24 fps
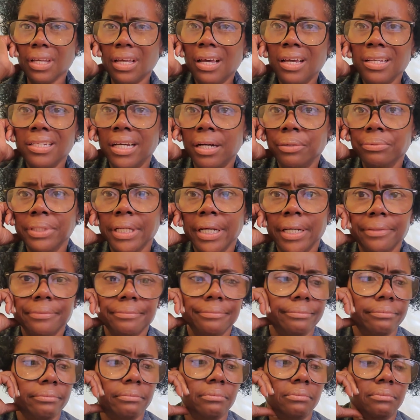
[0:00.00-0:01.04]
I doubt that.
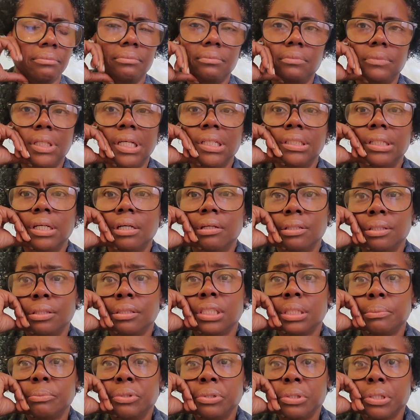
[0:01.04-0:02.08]
I doubt, you'll
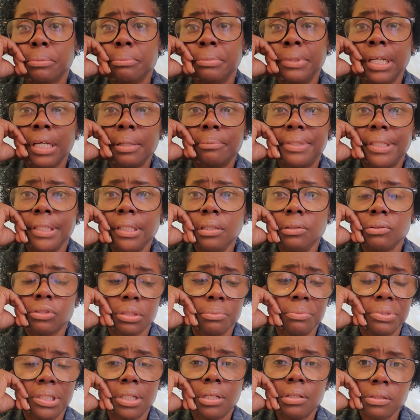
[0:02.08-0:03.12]
see me with some damn tea or
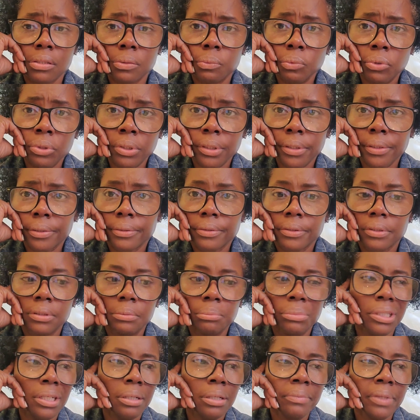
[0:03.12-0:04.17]
some seltzer water,
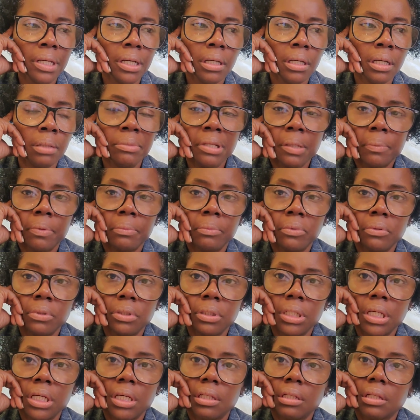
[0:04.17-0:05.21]
but I'm not, I'm not
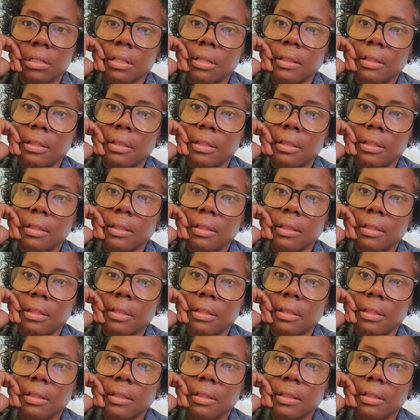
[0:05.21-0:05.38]
promoting that.